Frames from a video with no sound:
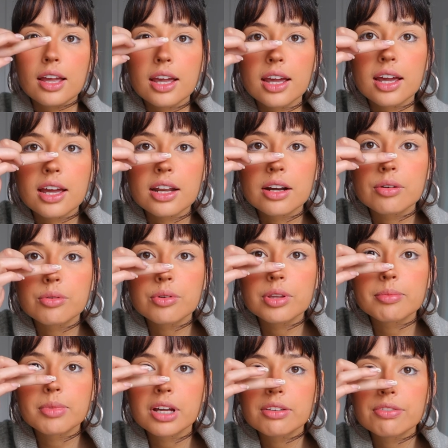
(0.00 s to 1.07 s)
and
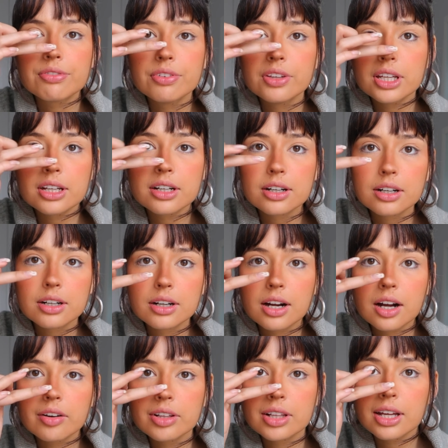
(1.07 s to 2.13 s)
with my finger
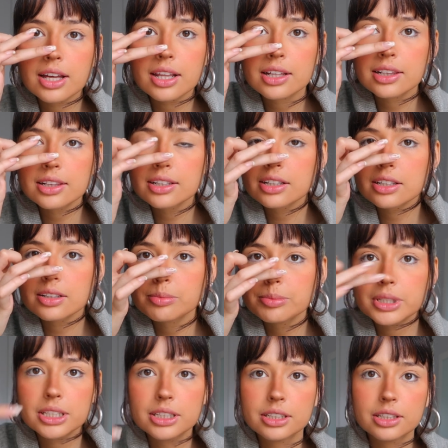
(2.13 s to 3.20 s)
I'll add a little
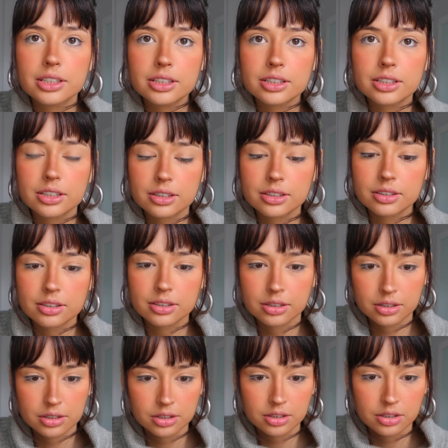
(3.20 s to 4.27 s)
bit here
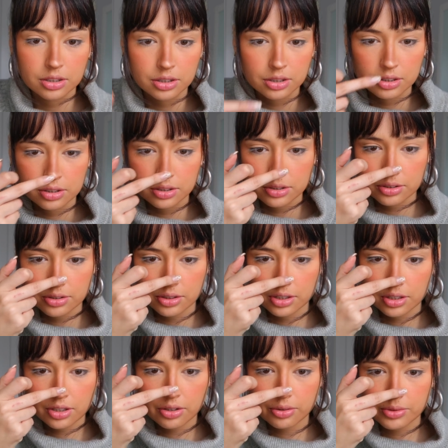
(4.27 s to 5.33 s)
to the
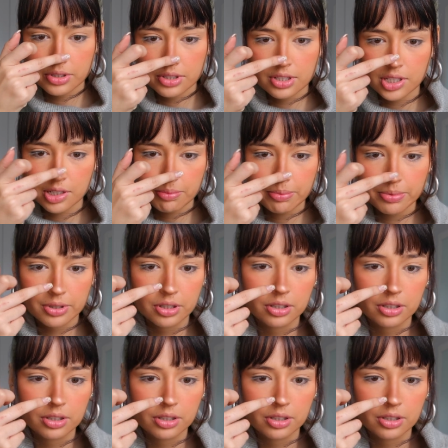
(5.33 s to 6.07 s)
nose tip